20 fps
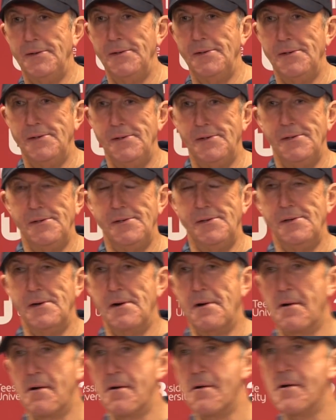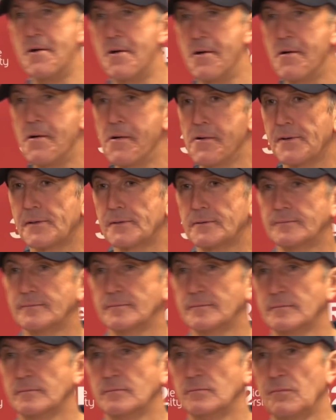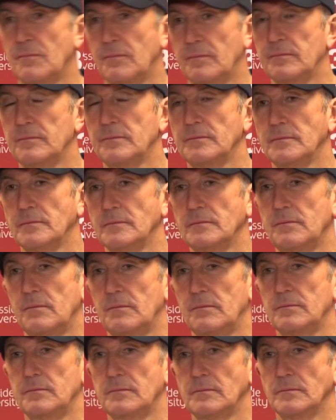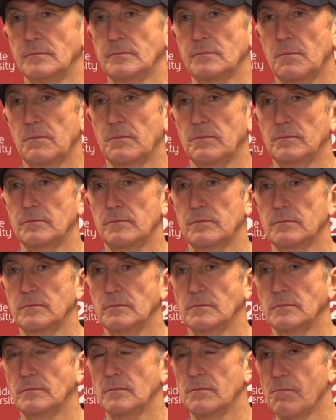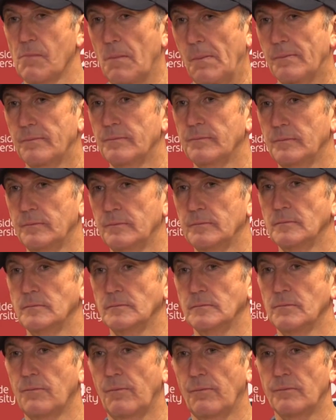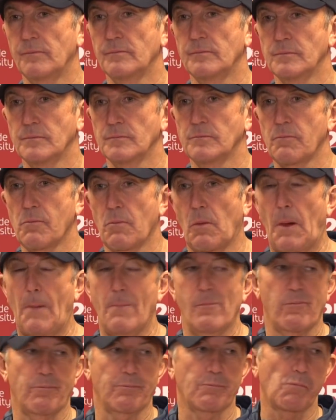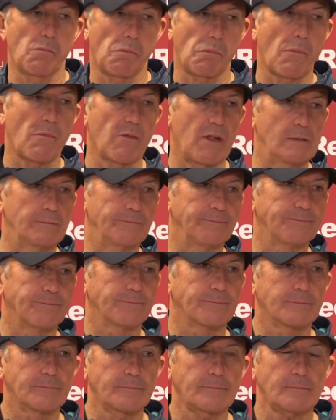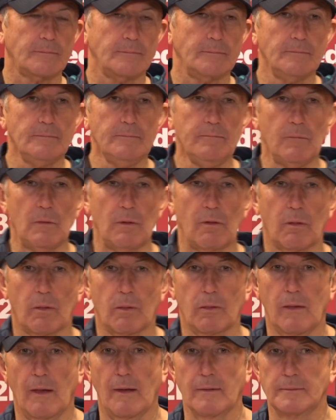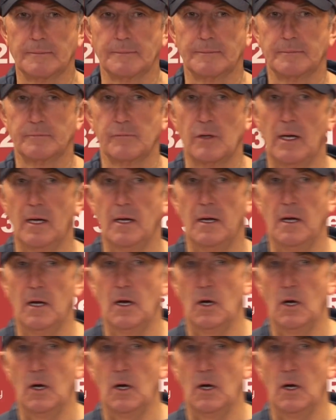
despite the 2 goals, you were critical of how clinical your team were making the wrong decision in the final third. So how have the team responded to that this week?